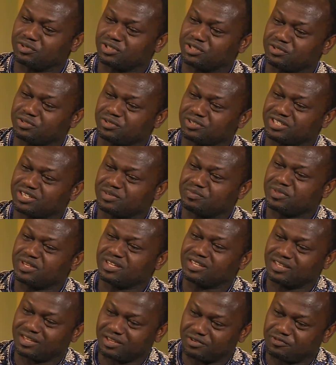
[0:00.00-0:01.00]
Radio
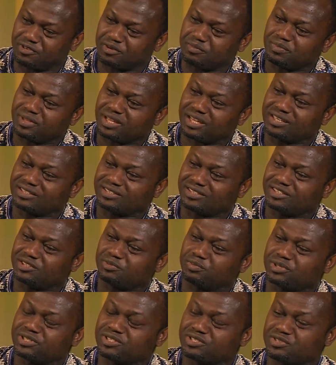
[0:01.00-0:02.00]
Germany, FM
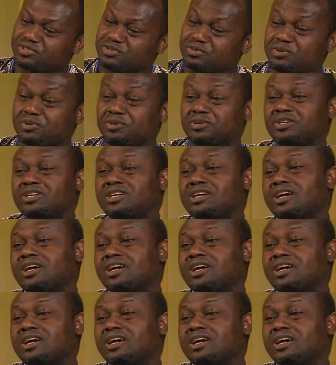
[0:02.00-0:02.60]
96.0.